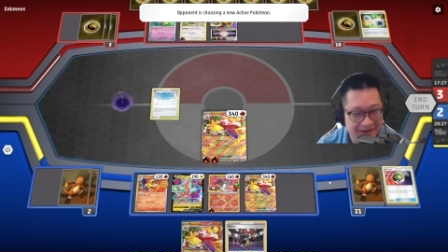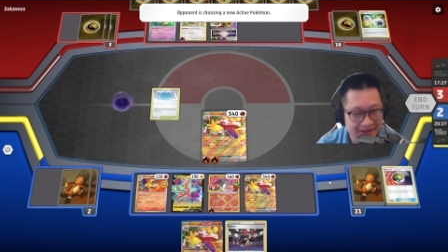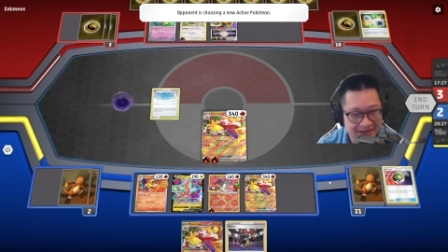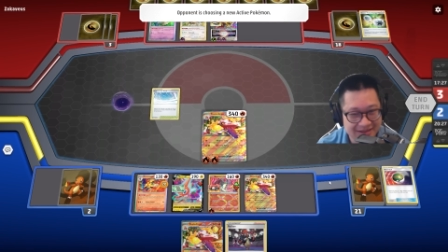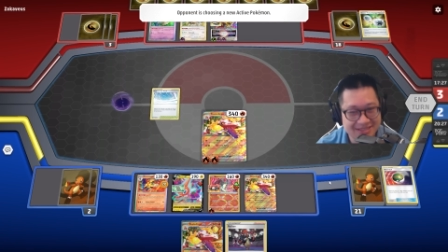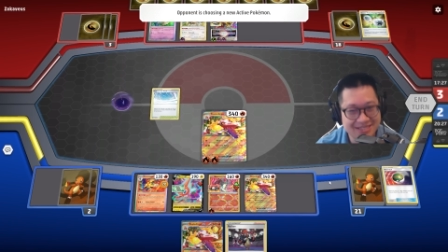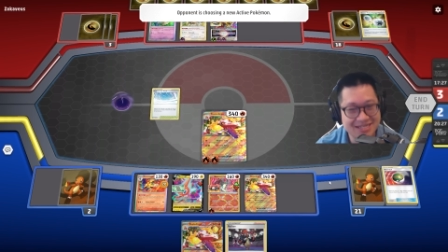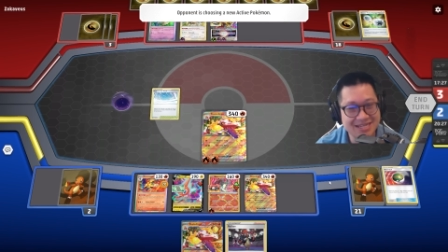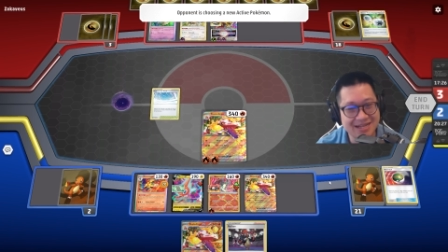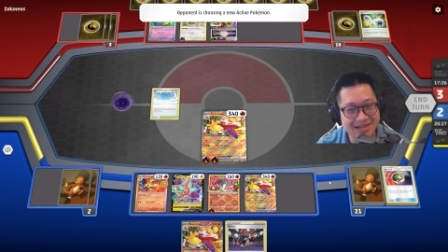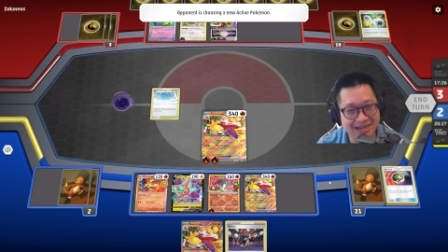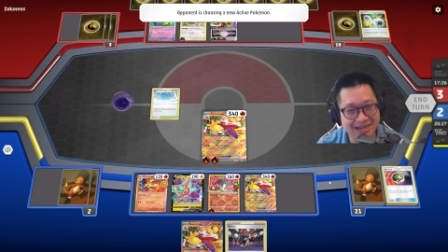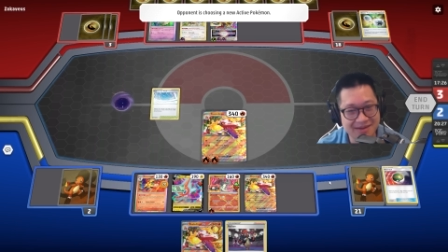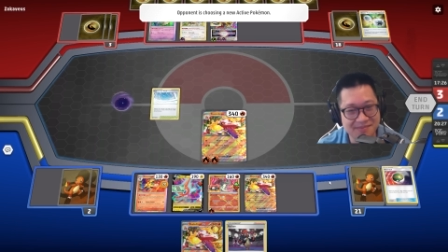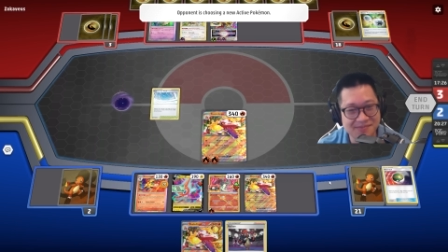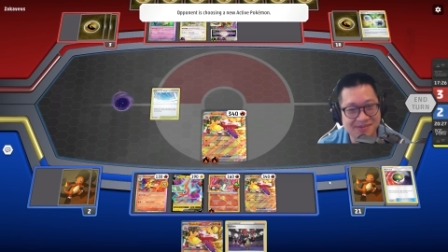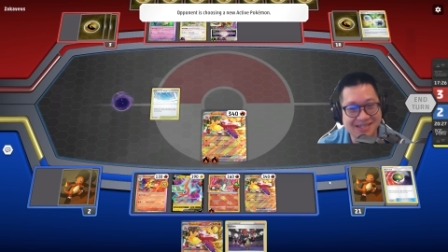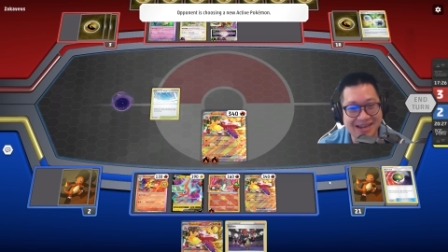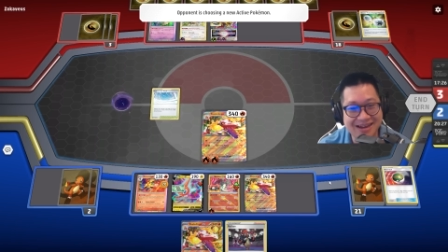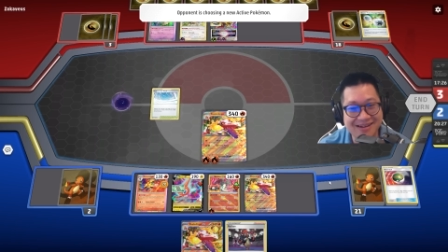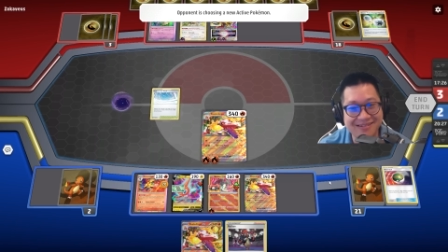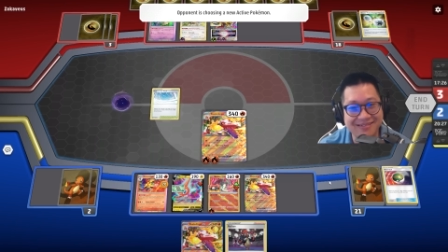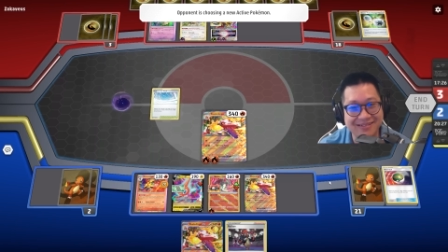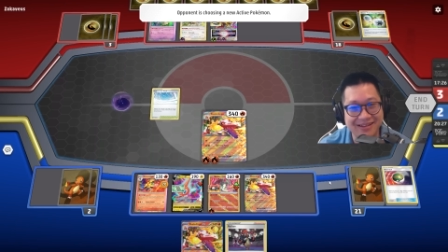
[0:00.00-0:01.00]
Tita comes
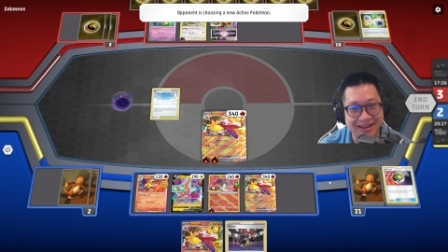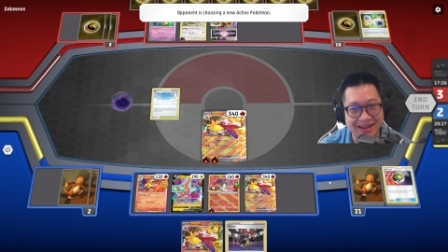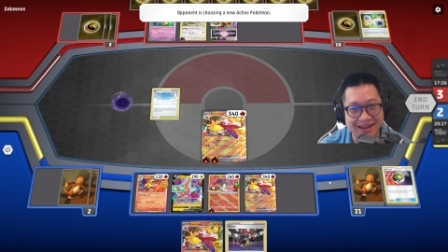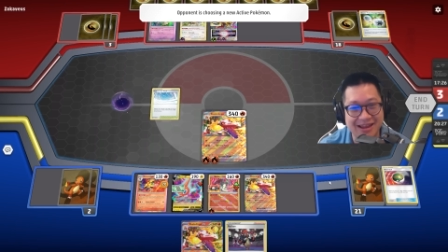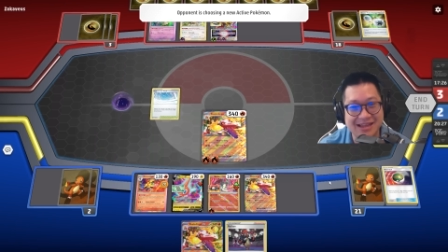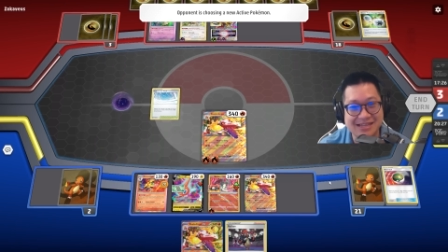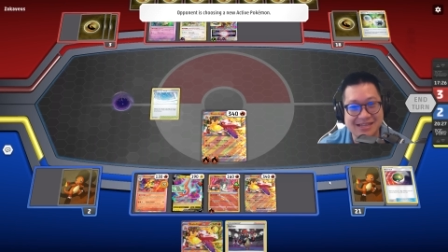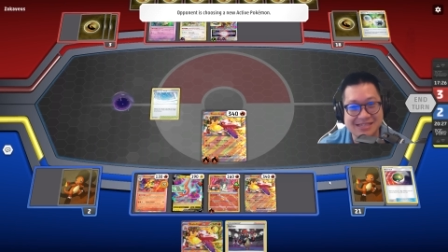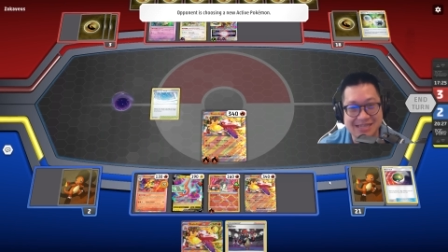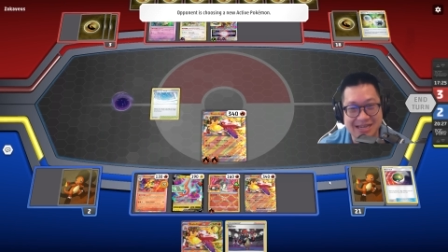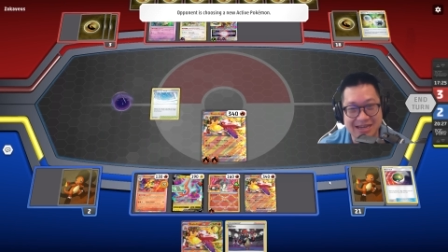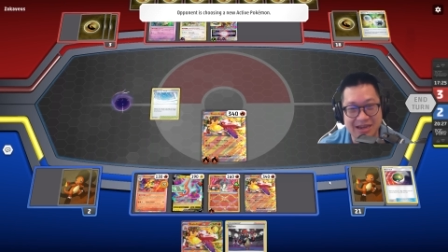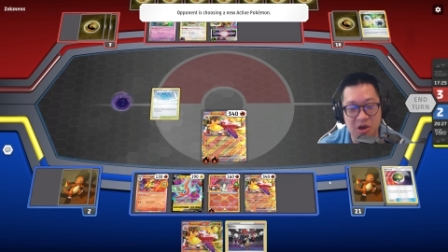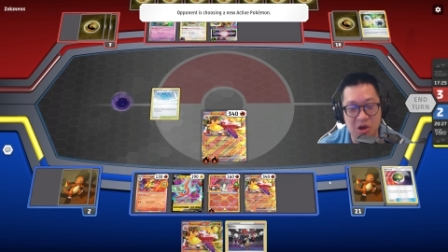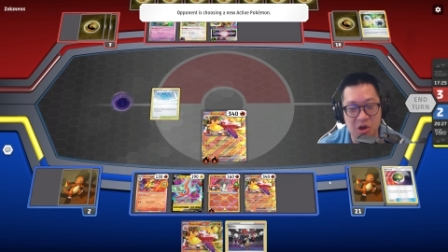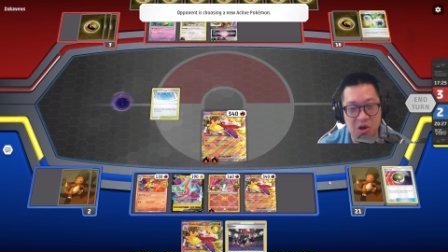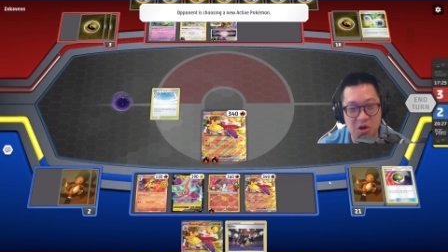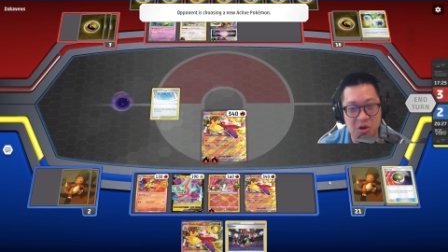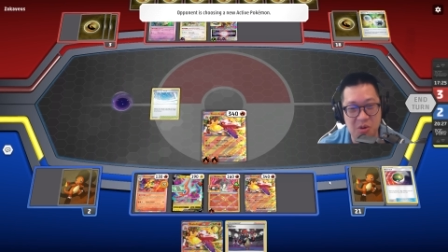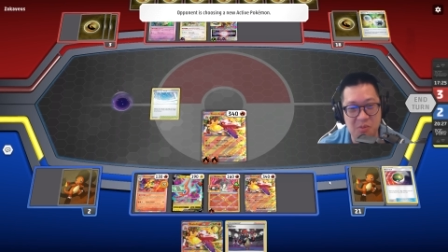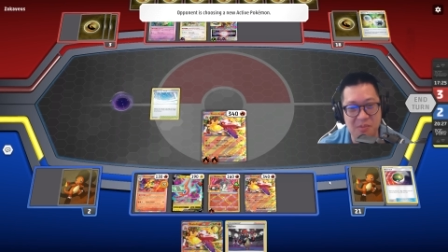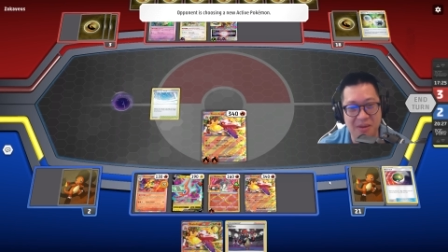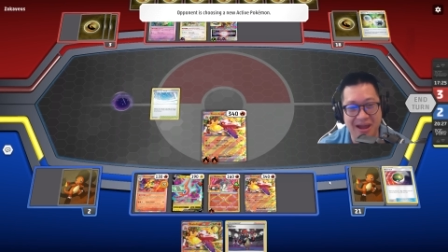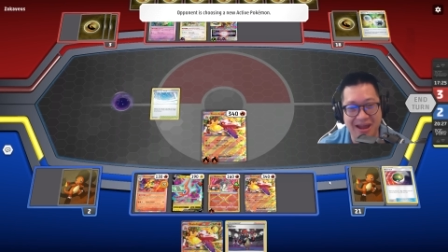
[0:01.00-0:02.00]
out and is like,
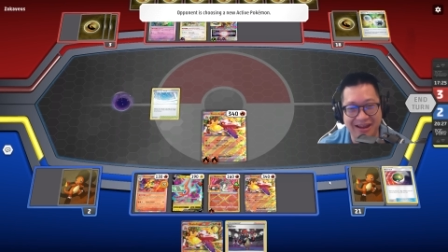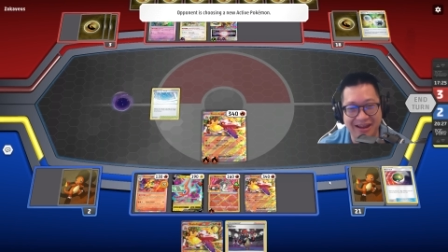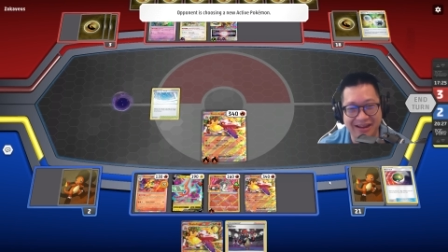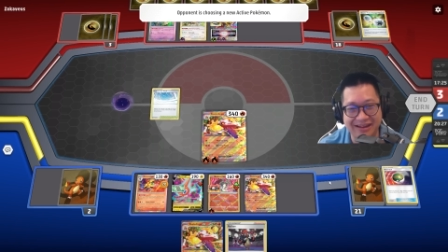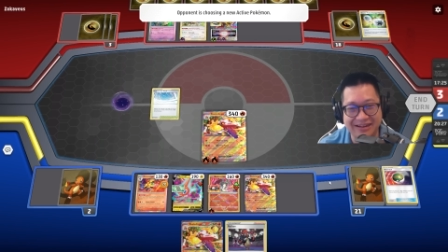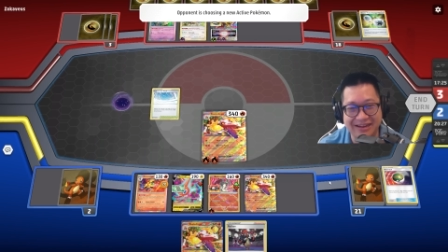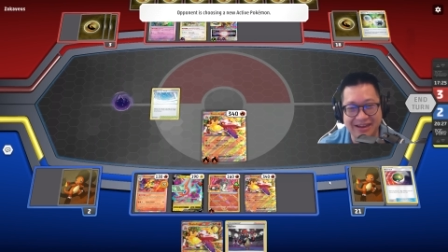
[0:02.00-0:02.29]
oh my